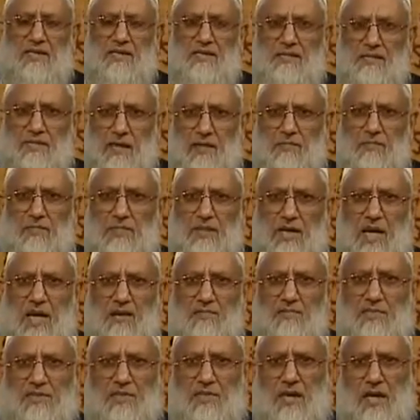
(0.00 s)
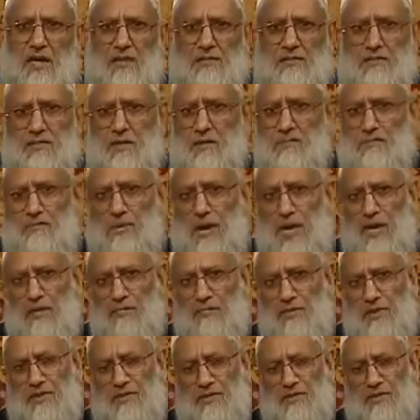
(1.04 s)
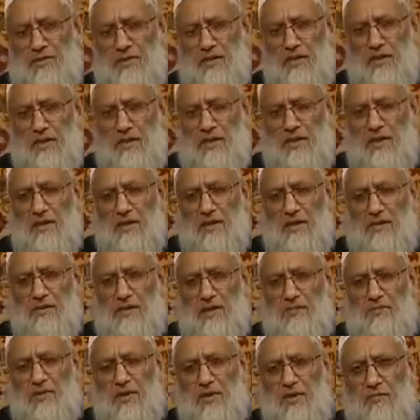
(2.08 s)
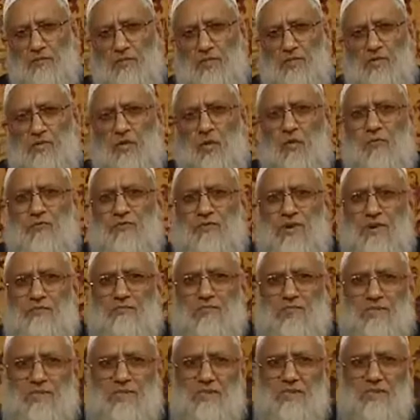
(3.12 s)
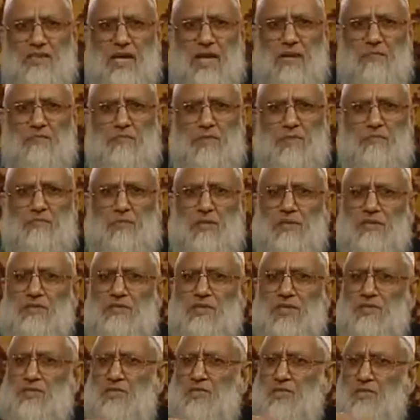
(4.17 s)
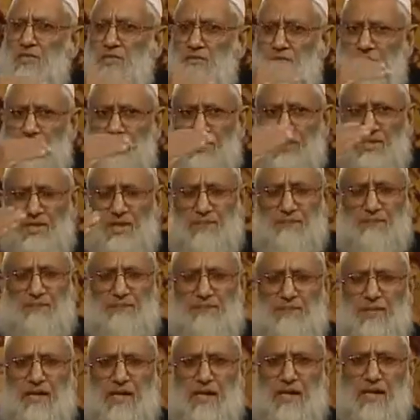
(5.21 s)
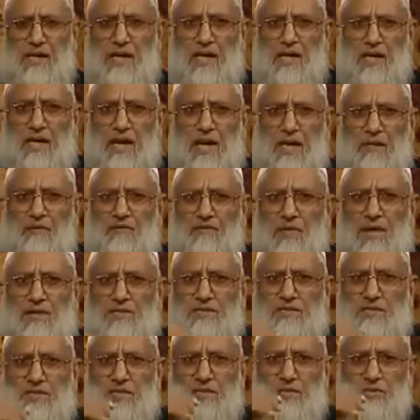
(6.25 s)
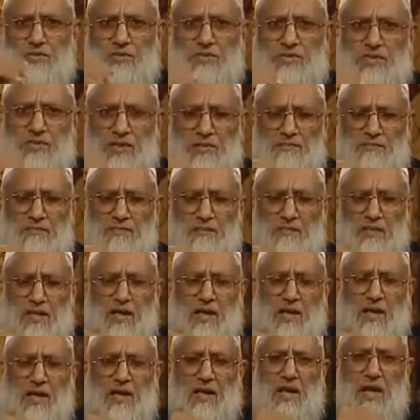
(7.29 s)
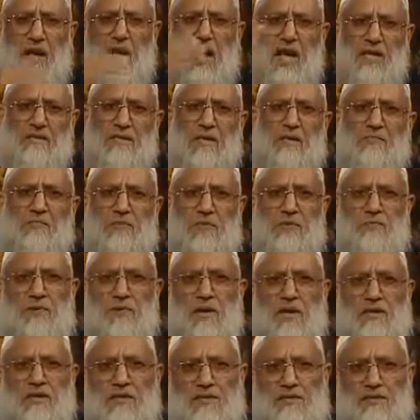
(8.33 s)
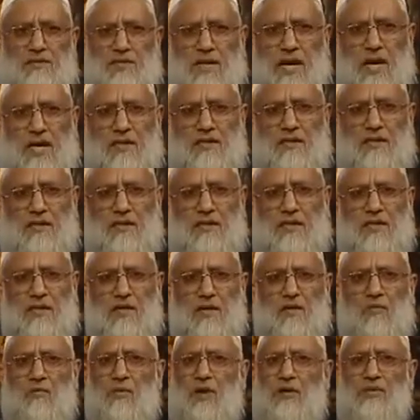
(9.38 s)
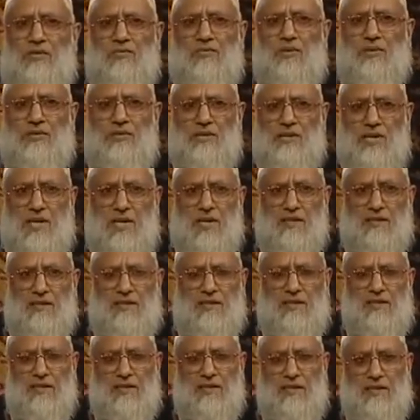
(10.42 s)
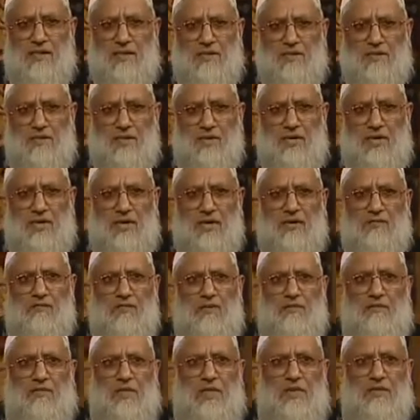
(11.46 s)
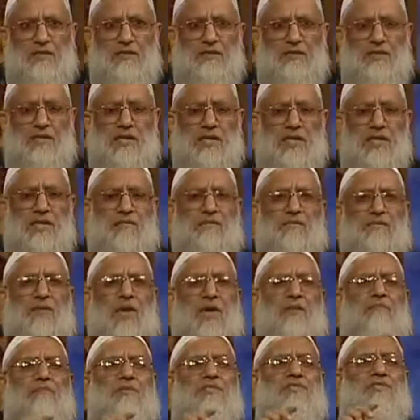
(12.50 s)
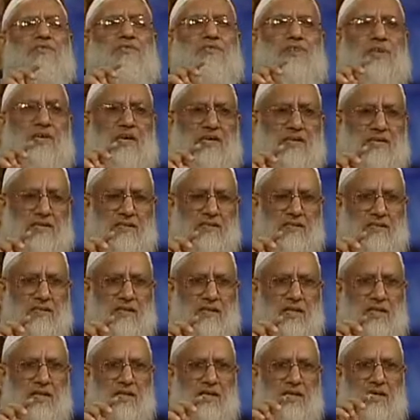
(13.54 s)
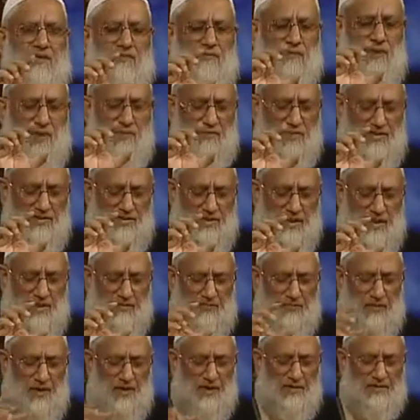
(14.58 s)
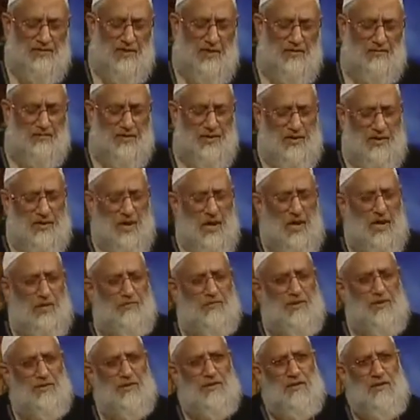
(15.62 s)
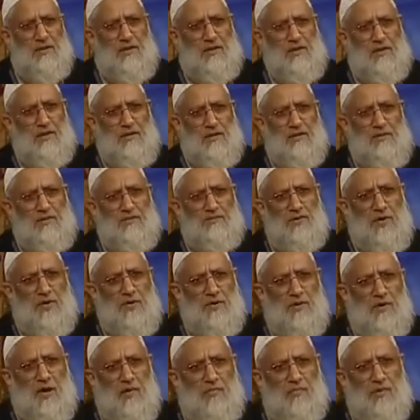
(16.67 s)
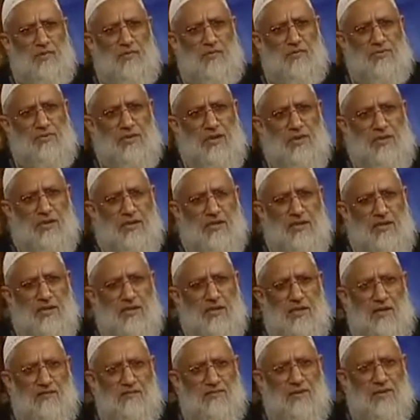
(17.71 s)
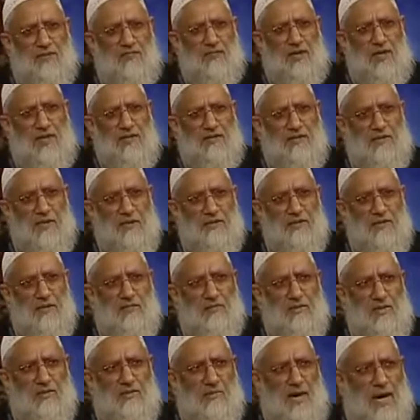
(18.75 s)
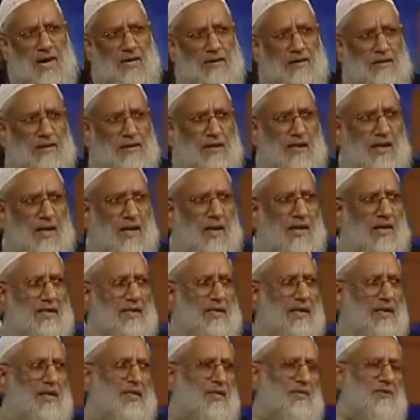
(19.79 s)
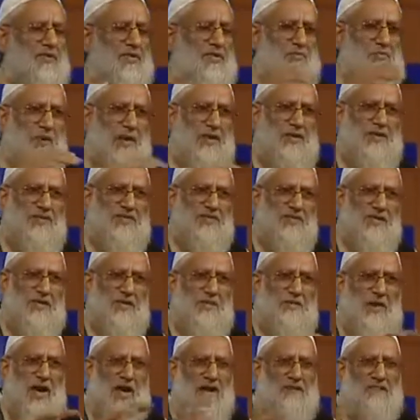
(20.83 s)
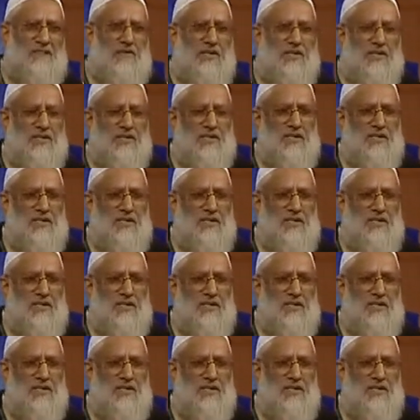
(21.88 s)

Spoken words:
some parables, they become so famous that people just use them. And once they use them, other people understand what you are saying. So here we means a famous saying. A famous saying, for example, in Arabic, it is very common to say, if someone has done something bad, and then he was punished in a bad way,